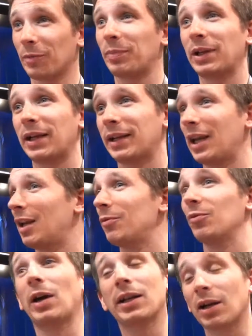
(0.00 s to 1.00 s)
to play a game,
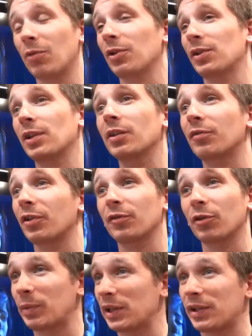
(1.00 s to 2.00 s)
you might not want to sit in front
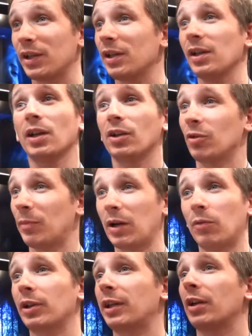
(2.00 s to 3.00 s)
of your PC, you
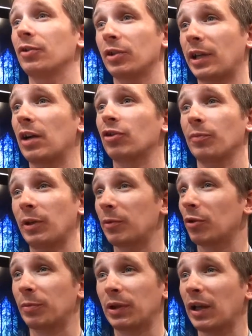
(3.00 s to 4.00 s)
might want to get on your couch and be
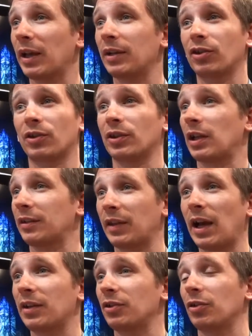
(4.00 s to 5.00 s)
able to play just like
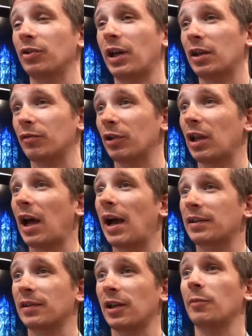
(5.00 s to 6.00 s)
that, and kind of
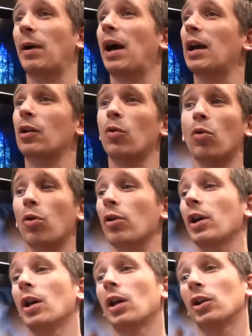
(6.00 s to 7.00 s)
relax, lay back,
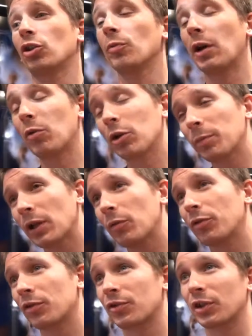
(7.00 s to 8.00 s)
or you might want to play
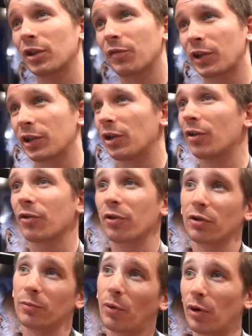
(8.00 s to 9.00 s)
with your significant other,
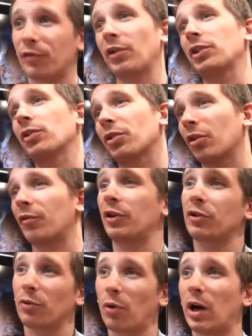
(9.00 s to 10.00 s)
your boyfriend, your
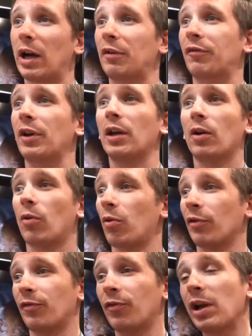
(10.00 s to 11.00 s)
girlfriend, your wife,
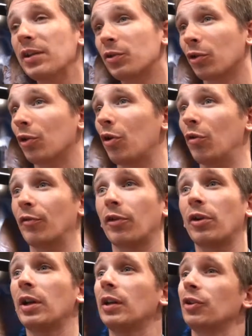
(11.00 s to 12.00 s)
or friends who are
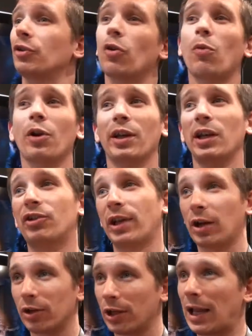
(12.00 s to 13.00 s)
over. You don't want to each
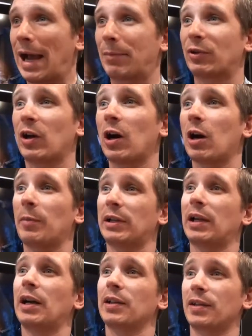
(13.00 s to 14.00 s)
get on a laptop and
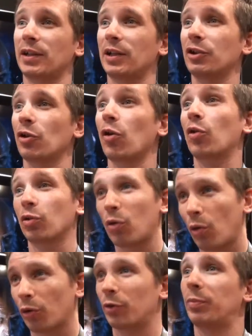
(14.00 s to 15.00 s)
kind of sit in your own
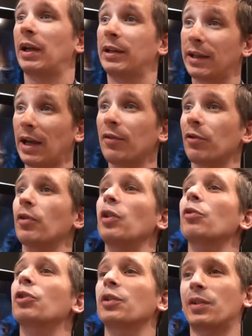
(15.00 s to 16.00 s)
corner playing together.
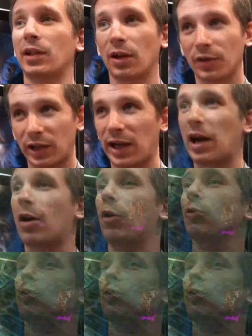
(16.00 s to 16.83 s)
Here you can sit on the couch,